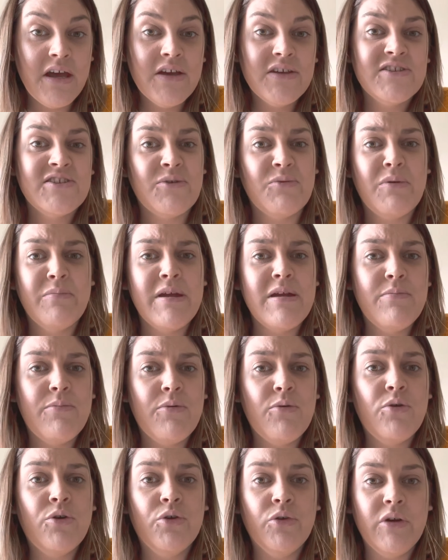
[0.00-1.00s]
So when
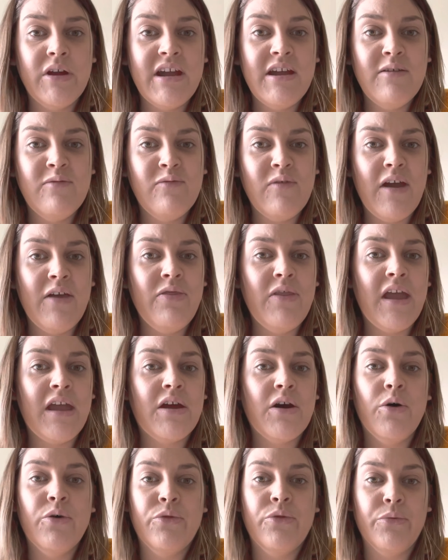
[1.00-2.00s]
people grieve and they
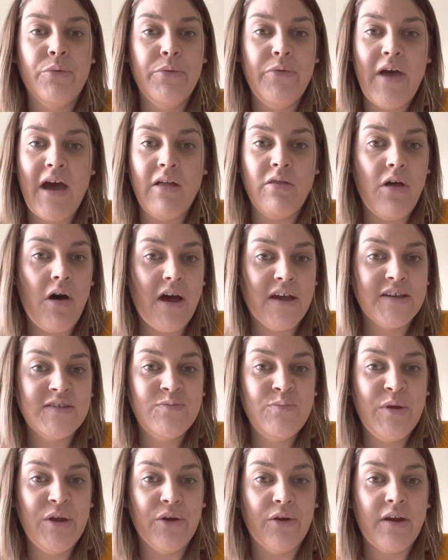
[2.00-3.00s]
go through that loss
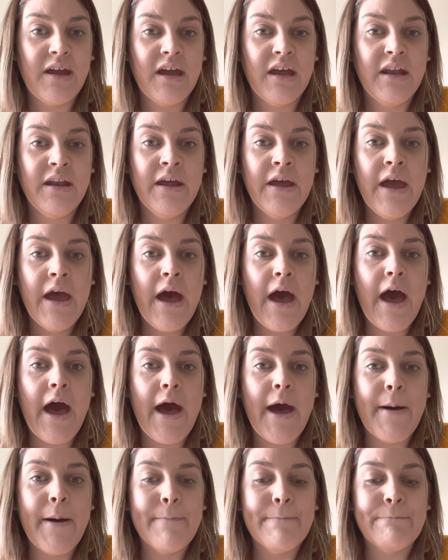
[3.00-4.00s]
period,
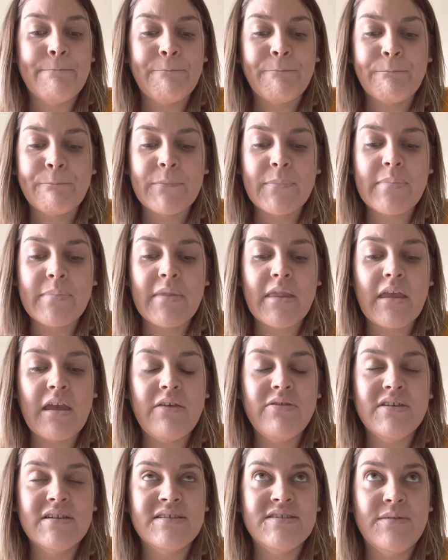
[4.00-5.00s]

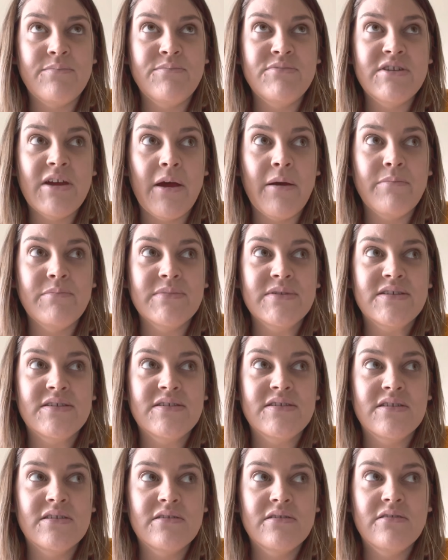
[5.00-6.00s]
the symptoms,